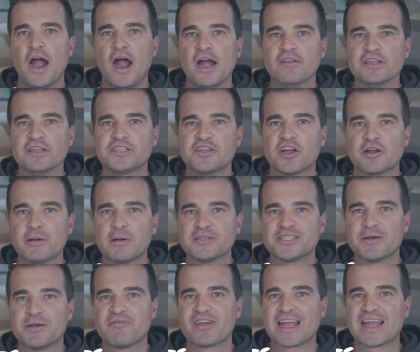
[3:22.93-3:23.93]
All right, let's talk
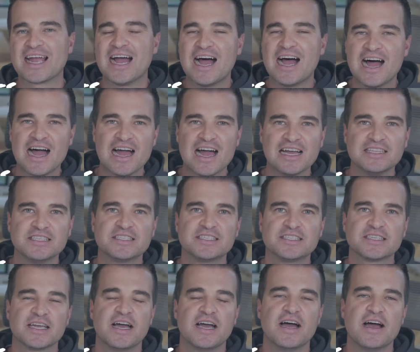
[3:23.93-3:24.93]
about some of the
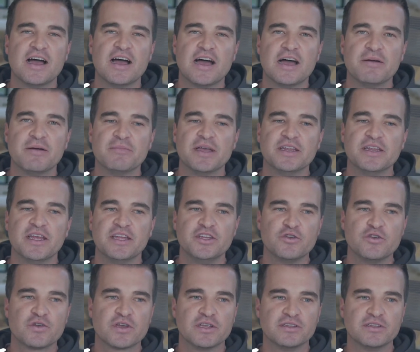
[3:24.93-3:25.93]
cons.
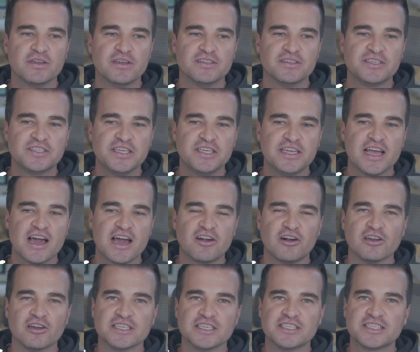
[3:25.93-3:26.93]
And you can see
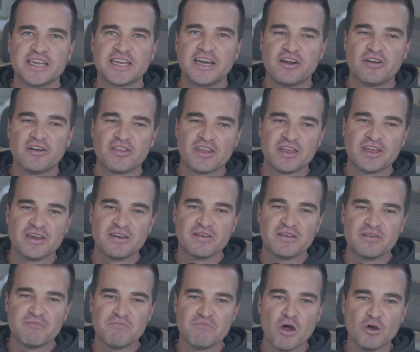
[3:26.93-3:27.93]
on our list here that
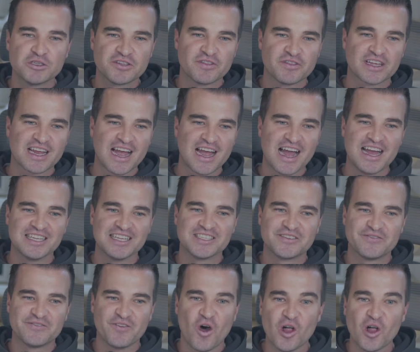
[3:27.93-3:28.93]
most of the
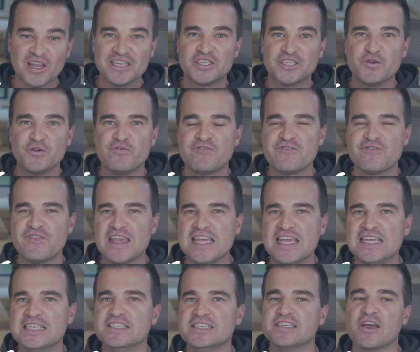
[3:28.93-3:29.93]
cons fall into
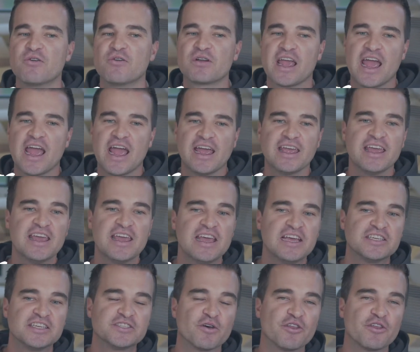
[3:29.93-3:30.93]
fees, okay?
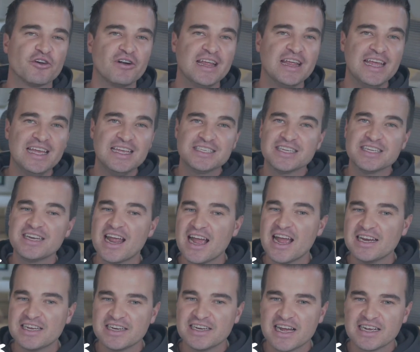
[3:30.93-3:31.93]
So there is a
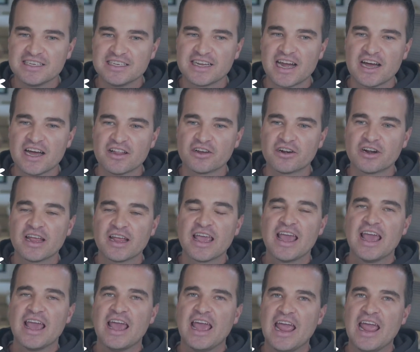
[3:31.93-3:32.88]
$99